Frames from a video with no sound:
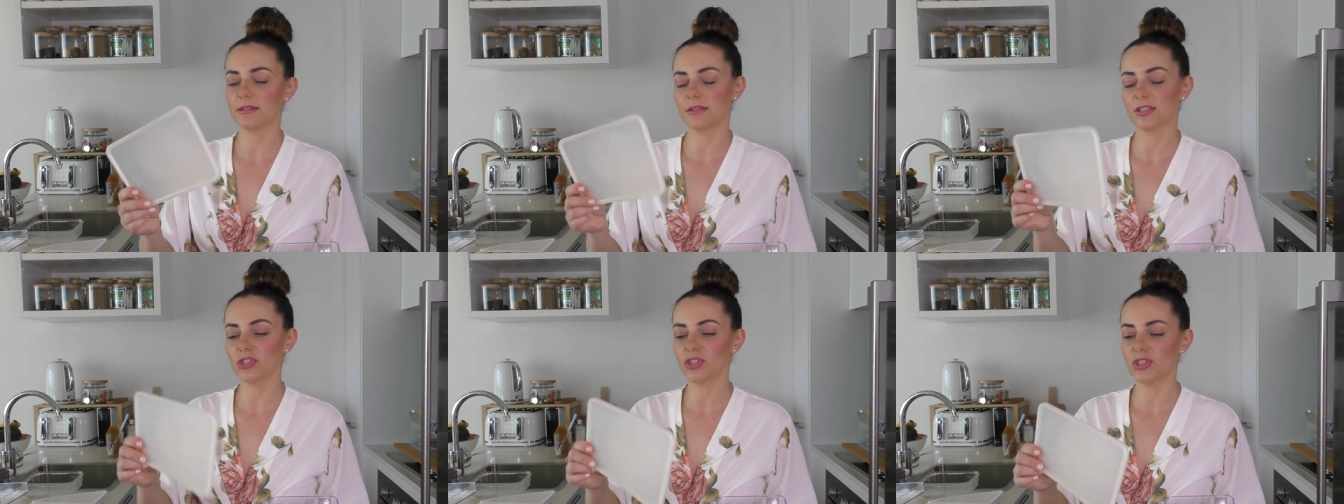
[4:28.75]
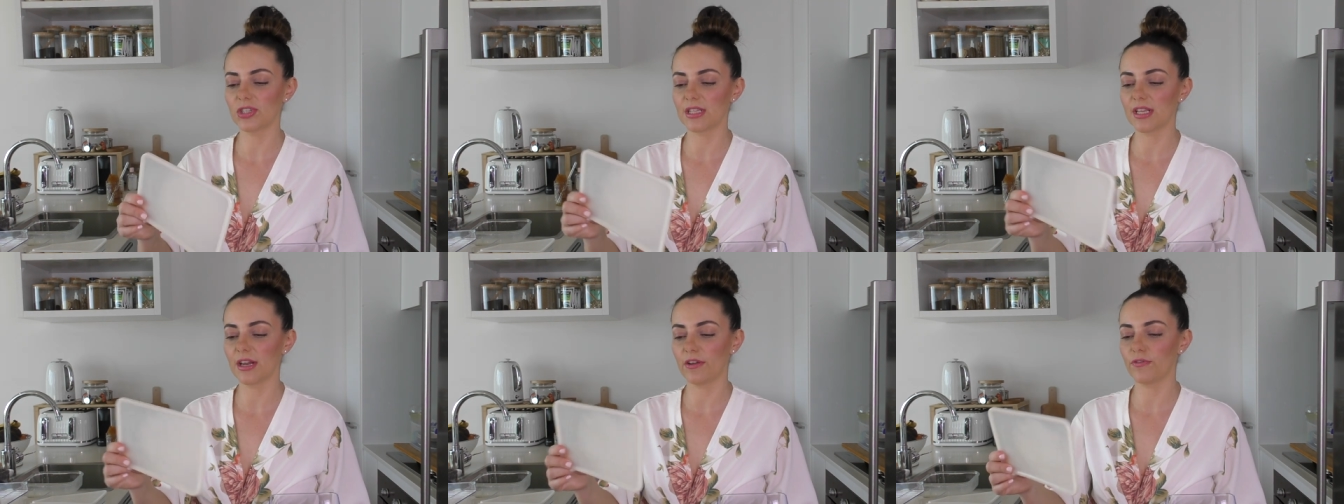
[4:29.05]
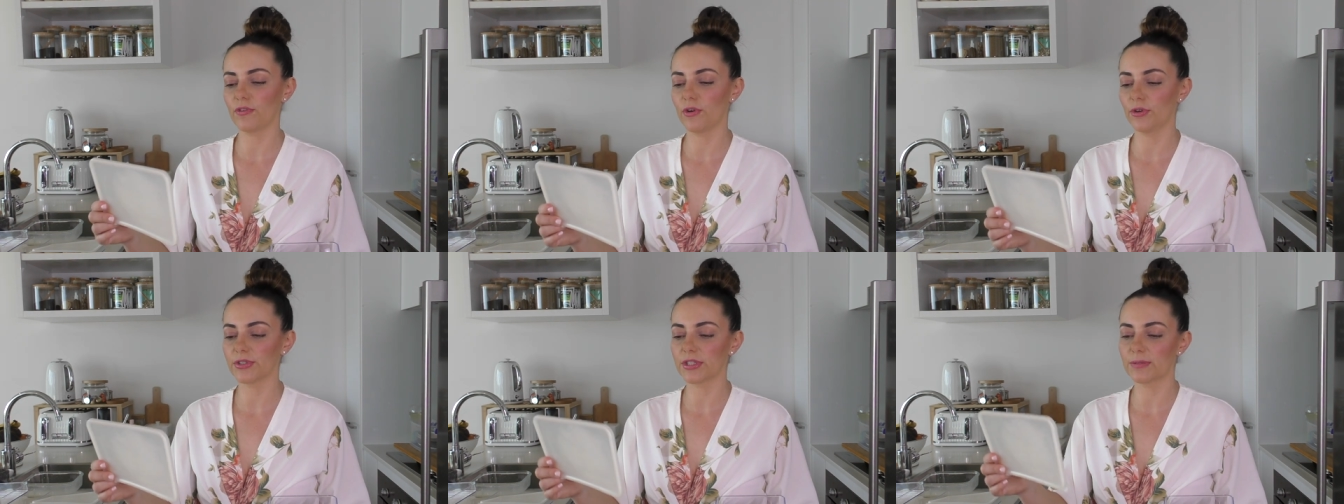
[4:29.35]
dishes that
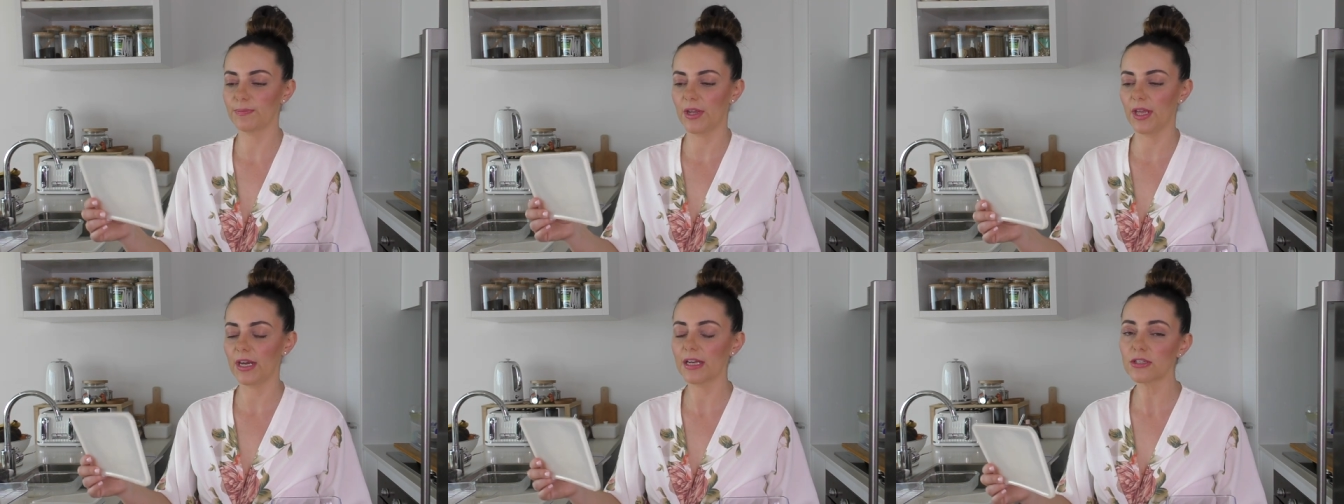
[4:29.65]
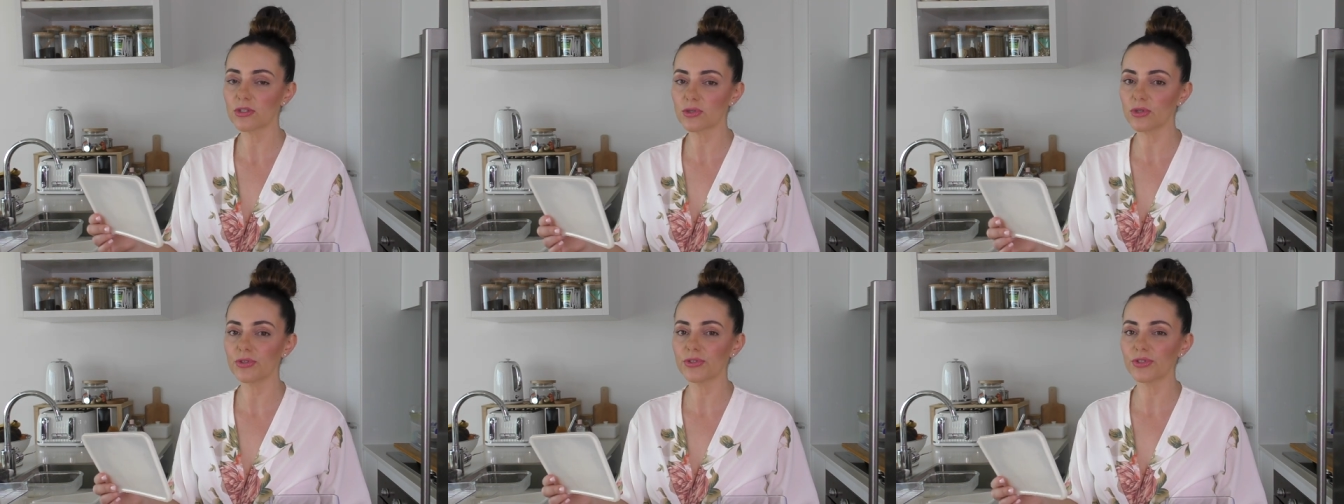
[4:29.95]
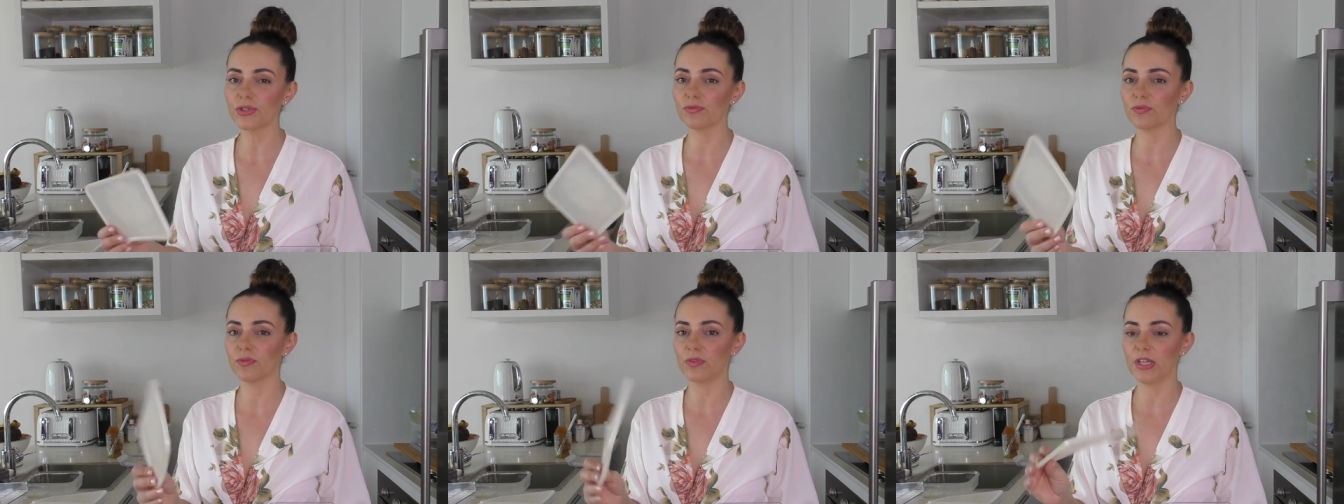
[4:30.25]
have got spaghetti
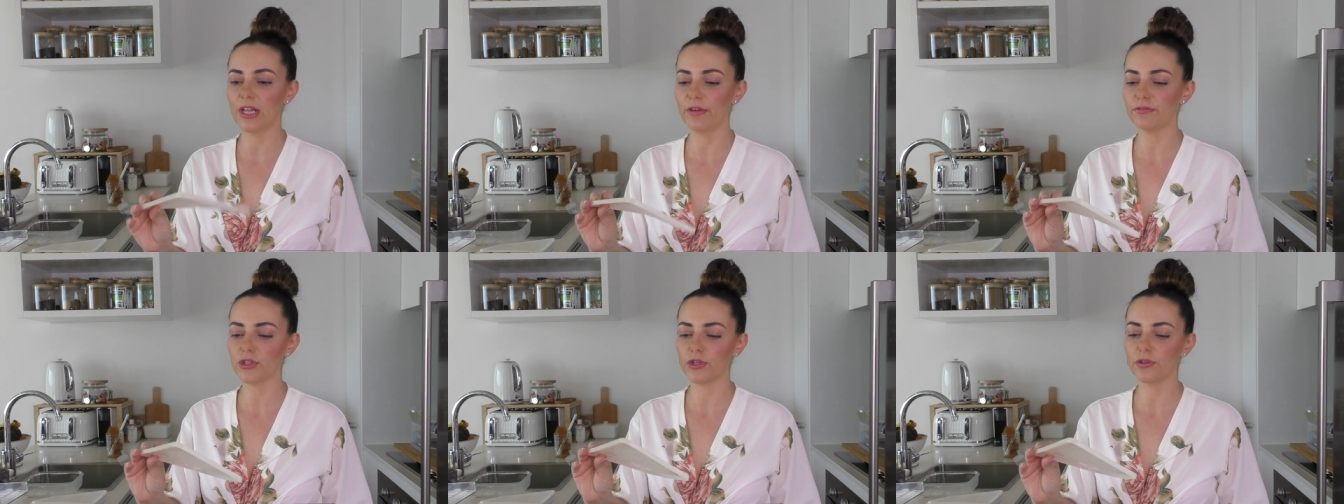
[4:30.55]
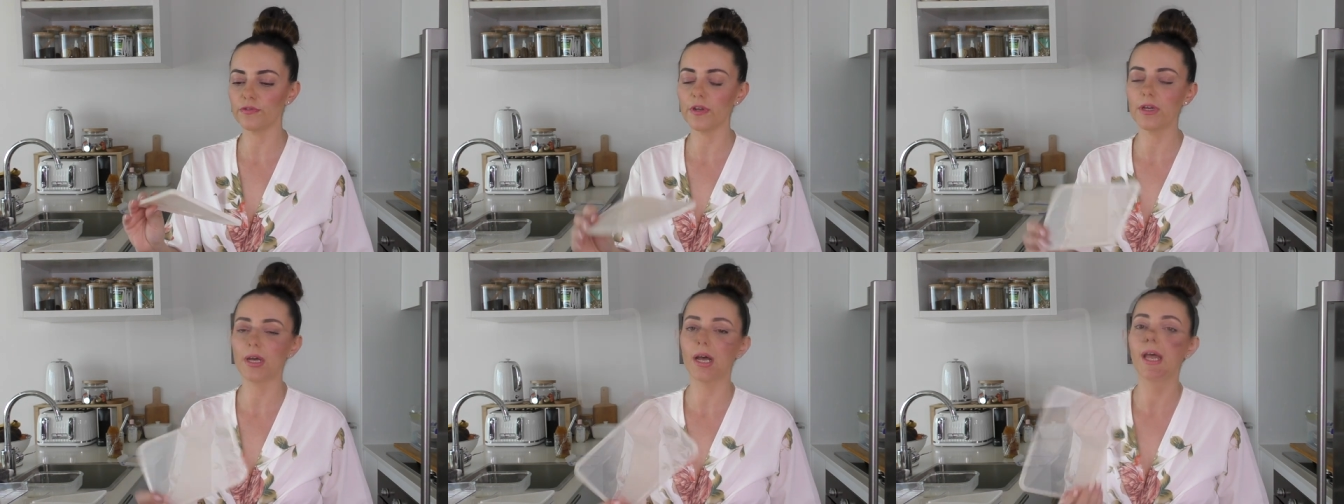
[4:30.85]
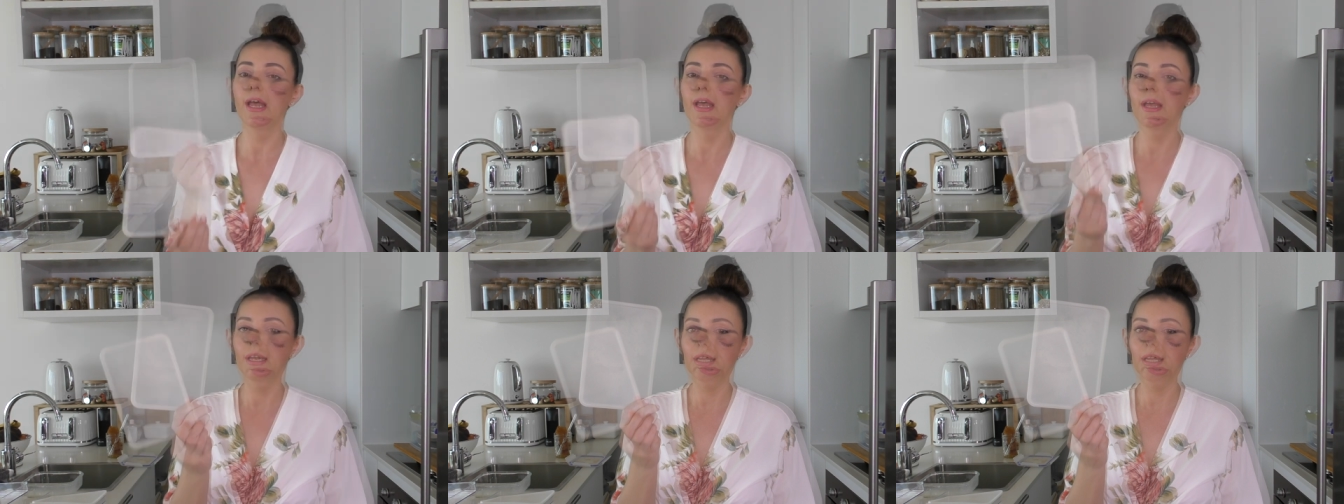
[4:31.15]
sauce left over,